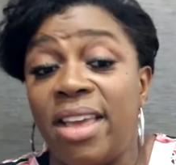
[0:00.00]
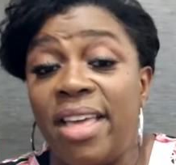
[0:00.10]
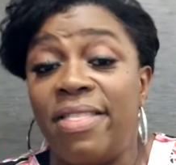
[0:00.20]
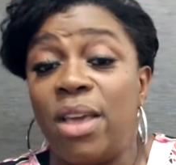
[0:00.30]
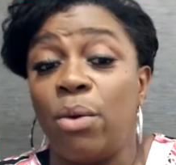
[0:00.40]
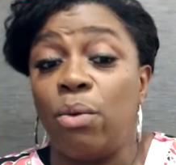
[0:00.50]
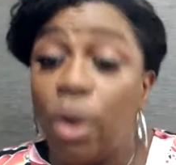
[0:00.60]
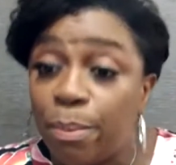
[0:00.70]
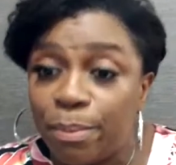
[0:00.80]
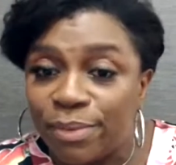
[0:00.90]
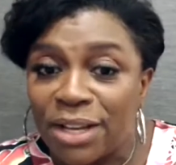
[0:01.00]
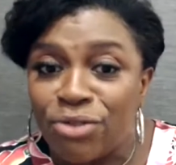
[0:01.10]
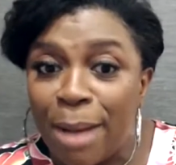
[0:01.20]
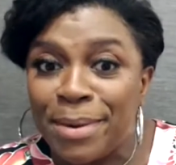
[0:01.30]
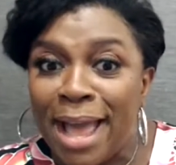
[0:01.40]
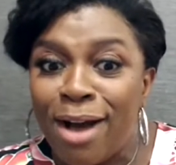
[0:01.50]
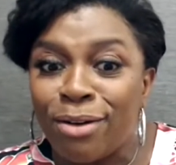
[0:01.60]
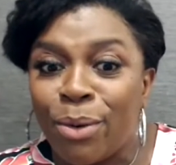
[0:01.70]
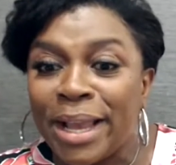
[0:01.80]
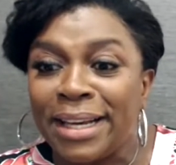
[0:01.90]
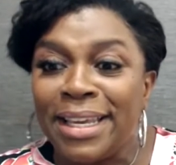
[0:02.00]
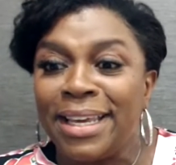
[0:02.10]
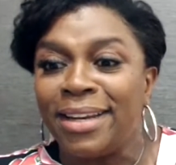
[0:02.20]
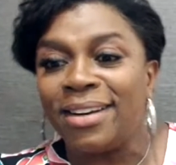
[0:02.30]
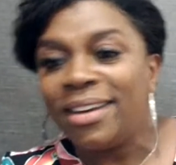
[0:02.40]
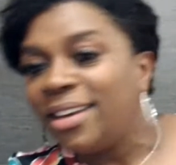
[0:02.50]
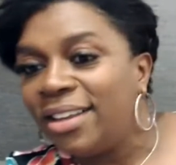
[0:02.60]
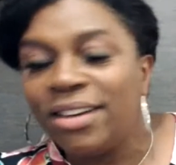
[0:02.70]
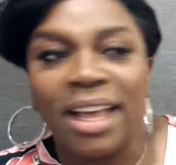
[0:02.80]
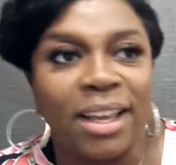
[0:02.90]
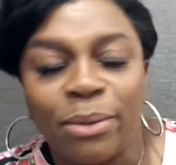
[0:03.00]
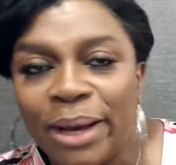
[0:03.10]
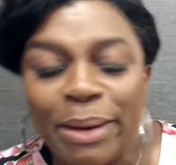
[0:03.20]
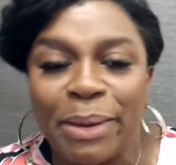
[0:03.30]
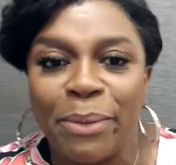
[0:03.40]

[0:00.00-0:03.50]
and then whoop, they drop down quickly, and you're like, wait,